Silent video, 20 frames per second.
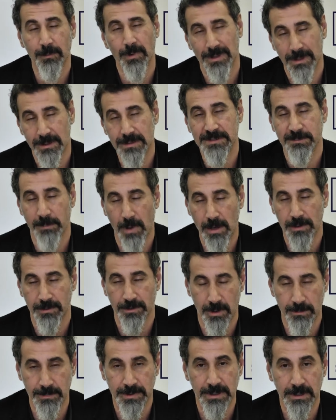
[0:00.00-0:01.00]
Well, it's
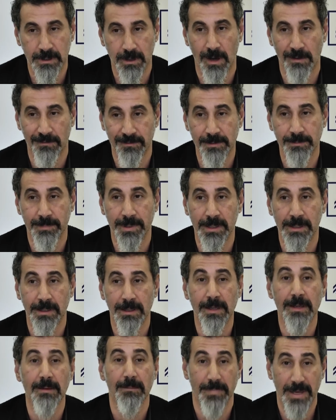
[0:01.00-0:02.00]
modern Armenian coffee, but
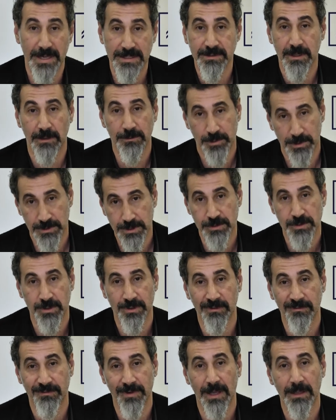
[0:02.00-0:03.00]
based on
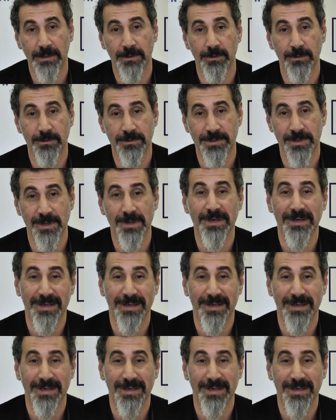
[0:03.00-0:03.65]
traditional values,